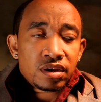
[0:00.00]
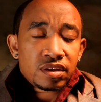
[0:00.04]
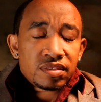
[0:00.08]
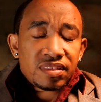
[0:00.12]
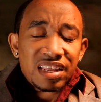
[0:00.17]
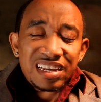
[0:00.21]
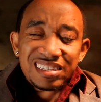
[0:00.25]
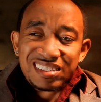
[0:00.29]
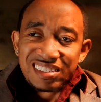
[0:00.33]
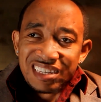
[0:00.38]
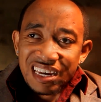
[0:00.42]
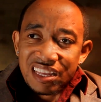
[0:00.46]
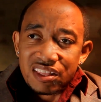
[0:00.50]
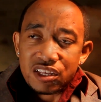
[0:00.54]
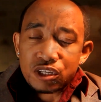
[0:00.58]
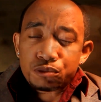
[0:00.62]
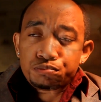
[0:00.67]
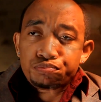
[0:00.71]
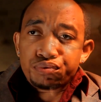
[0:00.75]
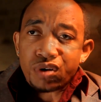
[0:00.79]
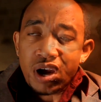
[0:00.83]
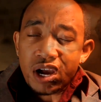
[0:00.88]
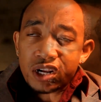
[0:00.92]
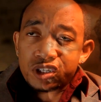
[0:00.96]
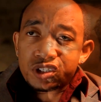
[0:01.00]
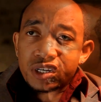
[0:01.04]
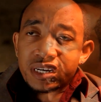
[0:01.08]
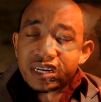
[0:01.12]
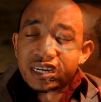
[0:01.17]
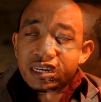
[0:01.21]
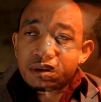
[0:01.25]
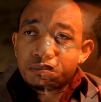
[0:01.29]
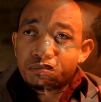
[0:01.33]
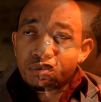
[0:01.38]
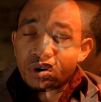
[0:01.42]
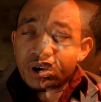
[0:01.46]
they say this project
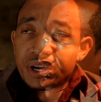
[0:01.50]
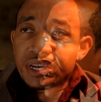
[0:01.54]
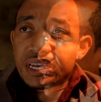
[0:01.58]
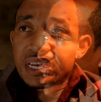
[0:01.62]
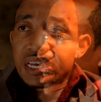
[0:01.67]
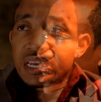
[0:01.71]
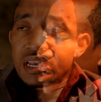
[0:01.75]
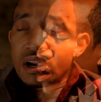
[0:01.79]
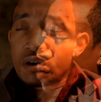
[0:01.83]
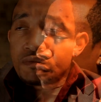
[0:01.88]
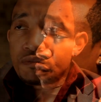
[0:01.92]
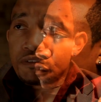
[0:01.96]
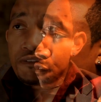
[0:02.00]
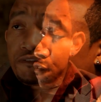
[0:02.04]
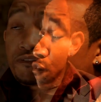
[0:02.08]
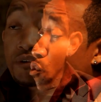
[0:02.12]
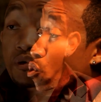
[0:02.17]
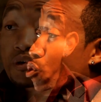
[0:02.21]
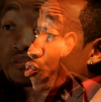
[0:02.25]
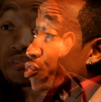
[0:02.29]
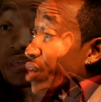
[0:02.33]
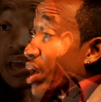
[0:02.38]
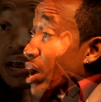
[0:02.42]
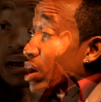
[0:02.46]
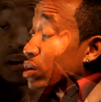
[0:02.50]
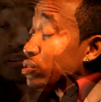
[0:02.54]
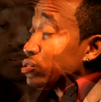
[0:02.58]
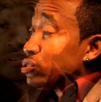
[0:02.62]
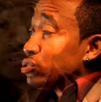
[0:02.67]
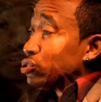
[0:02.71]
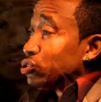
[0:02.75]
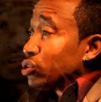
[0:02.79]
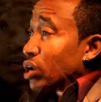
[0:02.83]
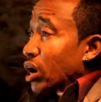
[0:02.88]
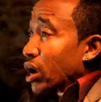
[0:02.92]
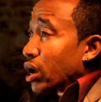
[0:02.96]
could bring in over
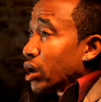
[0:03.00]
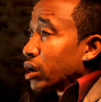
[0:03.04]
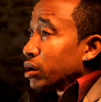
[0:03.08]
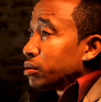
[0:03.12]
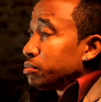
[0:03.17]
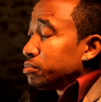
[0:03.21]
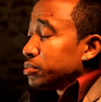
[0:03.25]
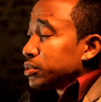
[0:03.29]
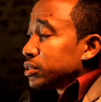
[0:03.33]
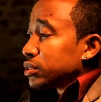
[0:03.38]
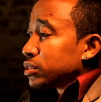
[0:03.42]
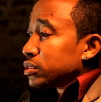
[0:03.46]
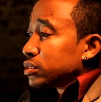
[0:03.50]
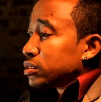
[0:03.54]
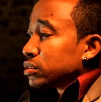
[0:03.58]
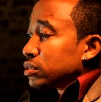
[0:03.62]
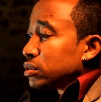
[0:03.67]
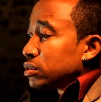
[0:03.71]
4,000 jobs.